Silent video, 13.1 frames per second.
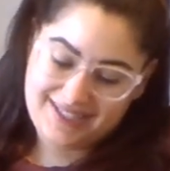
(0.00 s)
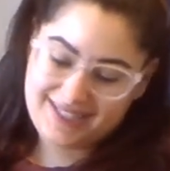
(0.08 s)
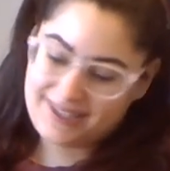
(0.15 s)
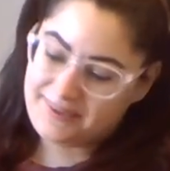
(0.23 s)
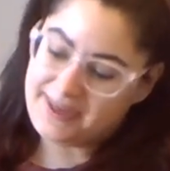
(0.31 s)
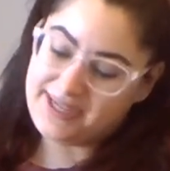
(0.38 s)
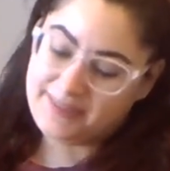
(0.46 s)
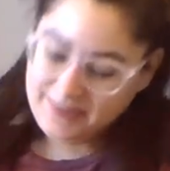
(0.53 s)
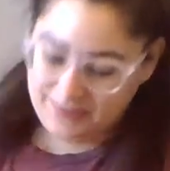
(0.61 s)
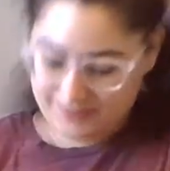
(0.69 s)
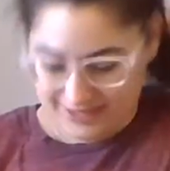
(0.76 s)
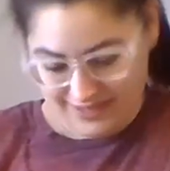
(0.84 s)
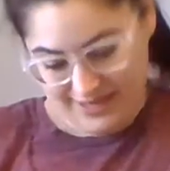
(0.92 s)
See why you're supposed to
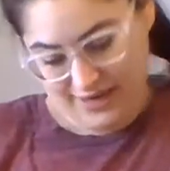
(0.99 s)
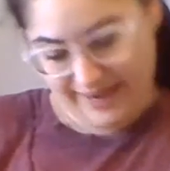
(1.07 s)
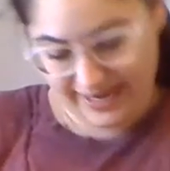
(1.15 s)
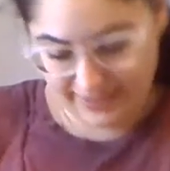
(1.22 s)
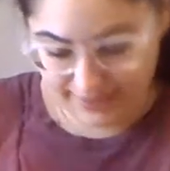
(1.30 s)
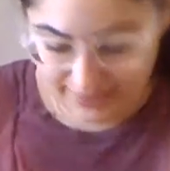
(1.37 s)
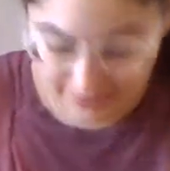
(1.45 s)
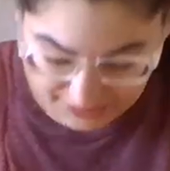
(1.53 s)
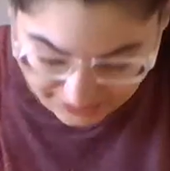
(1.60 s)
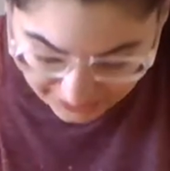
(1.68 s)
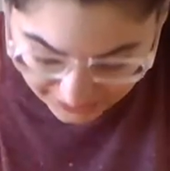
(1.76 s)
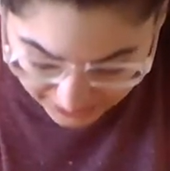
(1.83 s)
wear your hair back. Okay.